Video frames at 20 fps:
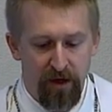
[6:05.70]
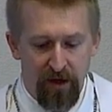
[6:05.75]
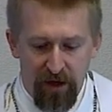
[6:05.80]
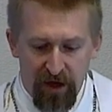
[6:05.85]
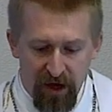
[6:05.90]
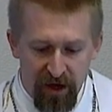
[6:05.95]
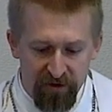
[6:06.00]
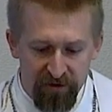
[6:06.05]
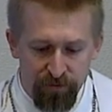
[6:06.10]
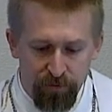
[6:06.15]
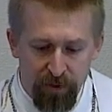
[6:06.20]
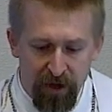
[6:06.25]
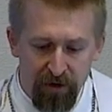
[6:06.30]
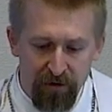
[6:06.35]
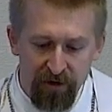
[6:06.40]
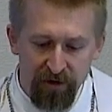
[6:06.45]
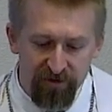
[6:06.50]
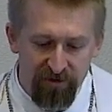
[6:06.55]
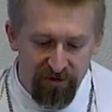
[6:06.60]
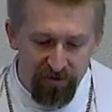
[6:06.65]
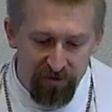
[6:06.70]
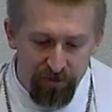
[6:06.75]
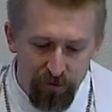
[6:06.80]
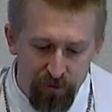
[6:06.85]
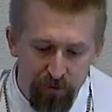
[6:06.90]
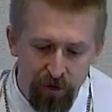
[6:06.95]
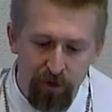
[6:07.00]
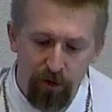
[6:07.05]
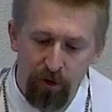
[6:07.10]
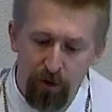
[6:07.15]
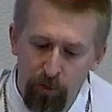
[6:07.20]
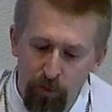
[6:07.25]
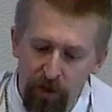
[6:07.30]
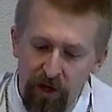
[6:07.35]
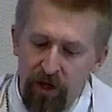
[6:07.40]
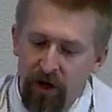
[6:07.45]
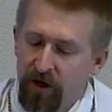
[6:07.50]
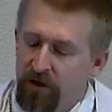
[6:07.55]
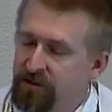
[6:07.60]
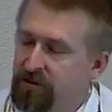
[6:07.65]
As parents, we
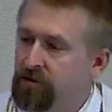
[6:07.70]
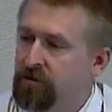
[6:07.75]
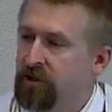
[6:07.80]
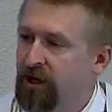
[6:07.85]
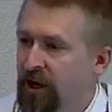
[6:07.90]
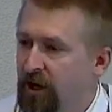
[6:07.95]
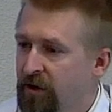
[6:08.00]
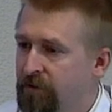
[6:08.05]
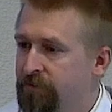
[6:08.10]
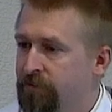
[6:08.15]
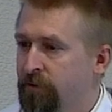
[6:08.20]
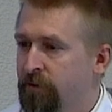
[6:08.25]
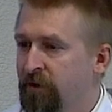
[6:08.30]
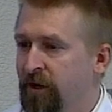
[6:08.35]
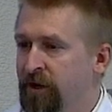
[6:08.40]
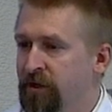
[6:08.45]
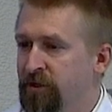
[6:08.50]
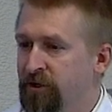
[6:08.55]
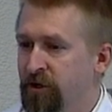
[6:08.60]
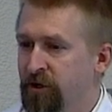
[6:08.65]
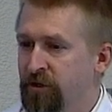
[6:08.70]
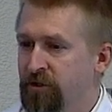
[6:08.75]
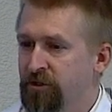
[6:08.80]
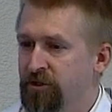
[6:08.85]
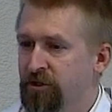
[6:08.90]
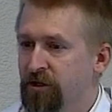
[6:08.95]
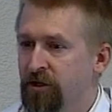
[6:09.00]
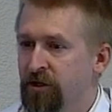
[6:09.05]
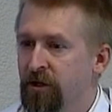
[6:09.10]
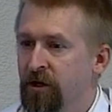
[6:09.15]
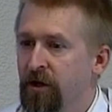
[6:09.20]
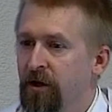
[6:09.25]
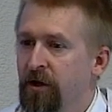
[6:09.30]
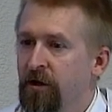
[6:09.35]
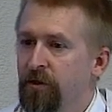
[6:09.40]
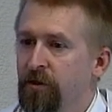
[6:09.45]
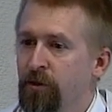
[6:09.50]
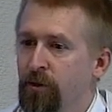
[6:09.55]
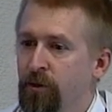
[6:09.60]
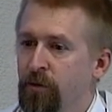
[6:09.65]
are to care for and nurture
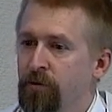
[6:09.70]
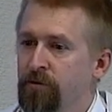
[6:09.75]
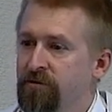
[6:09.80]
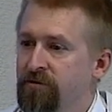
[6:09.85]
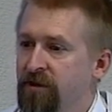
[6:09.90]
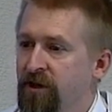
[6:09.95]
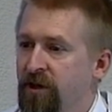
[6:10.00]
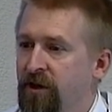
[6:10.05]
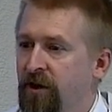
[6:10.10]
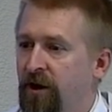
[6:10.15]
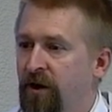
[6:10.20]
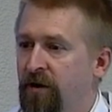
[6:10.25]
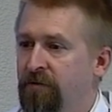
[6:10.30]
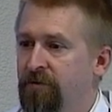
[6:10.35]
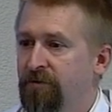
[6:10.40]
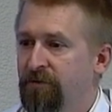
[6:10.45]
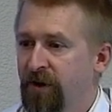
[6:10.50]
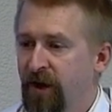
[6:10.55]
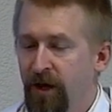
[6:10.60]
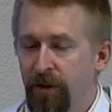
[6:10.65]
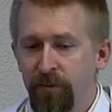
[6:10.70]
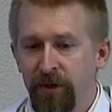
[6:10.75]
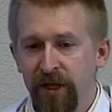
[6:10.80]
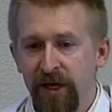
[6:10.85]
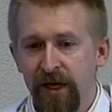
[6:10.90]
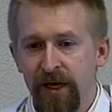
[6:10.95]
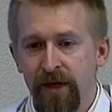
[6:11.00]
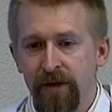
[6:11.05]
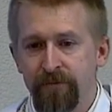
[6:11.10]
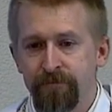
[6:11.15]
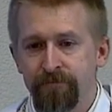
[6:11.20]
those in our family.